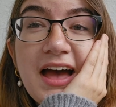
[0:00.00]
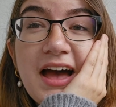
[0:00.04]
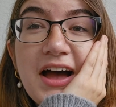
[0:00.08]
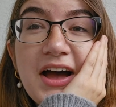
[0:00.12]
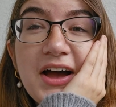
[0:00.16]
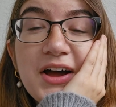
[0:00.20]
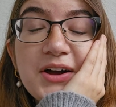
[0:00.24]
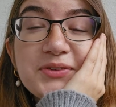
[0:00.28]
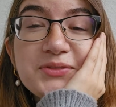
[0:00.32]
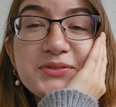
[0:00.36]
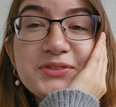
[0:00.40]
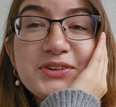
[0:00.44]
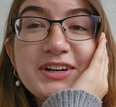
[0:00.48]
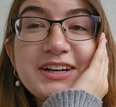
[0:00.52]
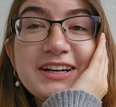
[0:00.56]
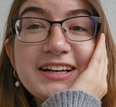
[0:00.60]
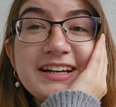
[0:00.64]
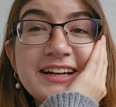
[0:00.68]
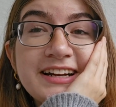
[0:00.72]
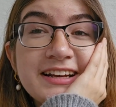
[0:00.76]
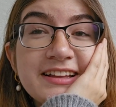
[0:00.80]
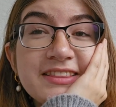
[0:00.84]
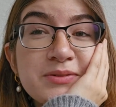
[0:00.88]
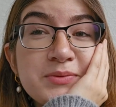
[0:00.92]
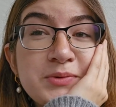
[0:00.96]
I'm
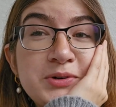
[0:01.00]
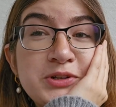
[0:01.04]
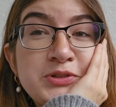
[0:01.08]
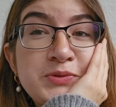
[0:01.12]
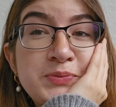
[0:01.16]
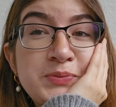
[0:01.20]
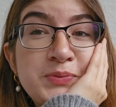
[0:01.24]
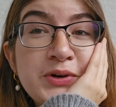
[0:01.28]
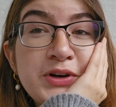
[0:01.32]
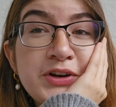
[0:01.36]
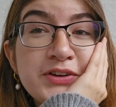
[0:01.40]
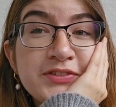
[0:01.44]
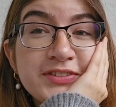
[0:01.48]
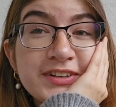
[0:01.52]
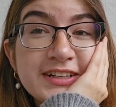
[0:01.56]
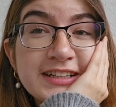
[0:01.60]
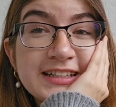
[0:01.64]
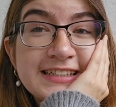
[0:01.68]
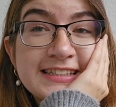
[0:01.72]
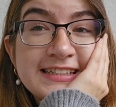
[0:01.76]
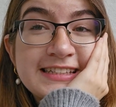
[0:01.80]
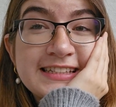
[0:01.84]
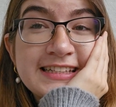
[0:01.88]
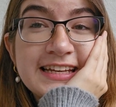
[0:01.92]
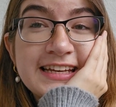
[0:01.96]
reading the most perfect
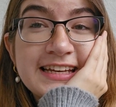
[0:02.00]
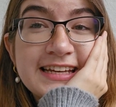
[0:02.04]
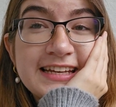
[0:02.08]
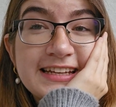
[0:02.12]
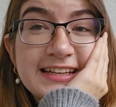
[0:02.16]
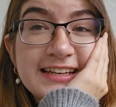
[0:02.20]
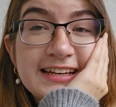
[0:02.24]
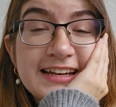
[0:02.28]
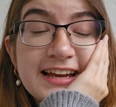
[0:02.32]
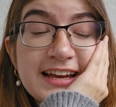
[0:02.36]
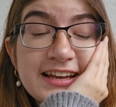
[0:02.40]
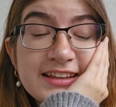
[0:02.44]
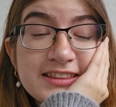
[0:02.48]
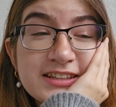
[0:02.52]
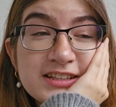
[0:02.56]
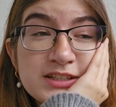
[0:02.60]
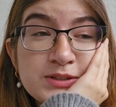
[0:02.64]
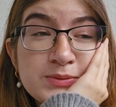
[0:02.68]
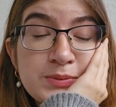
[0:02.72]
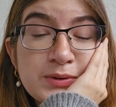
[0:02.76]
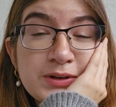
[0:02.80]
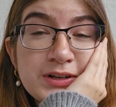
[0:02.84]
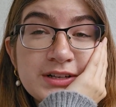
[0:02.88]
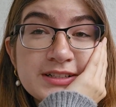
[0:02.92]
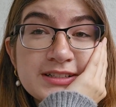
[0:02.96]
scene, and this
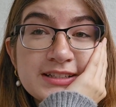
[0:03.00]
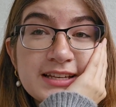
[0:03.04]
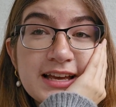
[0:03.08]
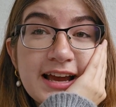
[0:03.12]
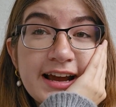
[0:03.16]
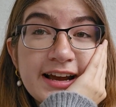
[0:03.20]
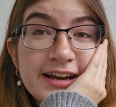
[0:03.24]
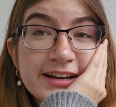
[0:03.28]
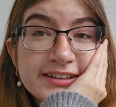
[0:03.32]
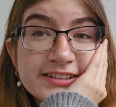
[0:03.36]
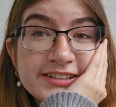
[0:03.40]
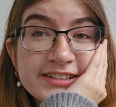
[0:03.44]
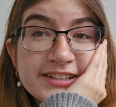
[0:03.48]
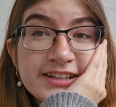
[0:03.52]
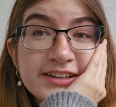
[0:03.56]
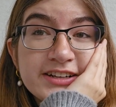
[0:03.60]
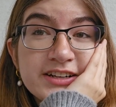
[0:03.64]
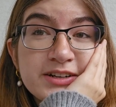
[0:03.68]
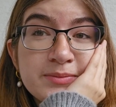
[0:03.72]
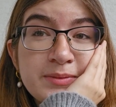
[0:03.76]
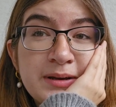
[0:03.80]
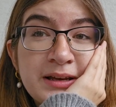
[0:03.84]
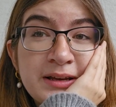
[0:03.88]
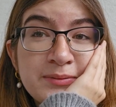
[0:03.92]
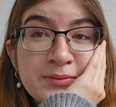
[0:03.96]
book is actually gonna
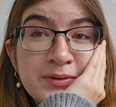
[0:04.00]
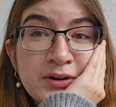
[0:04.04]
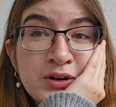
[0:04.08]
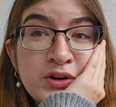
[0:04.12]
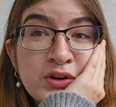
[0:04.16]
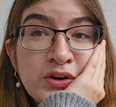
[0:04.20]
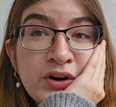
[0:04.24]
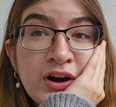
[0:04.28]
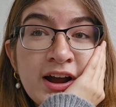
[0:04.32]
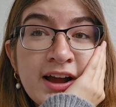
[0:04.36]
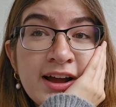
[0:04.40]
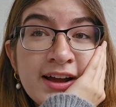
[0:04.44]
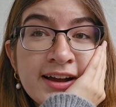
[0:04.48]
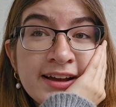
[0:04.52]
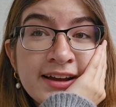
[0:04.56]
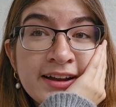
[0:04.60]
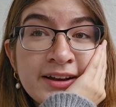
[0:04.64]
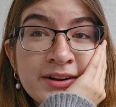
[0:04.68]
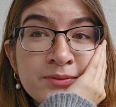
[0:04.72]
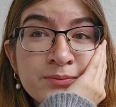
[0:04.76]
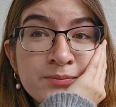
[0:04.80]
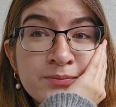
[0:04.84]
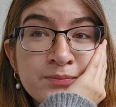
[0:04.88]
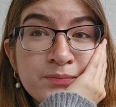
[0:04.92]
make me cry.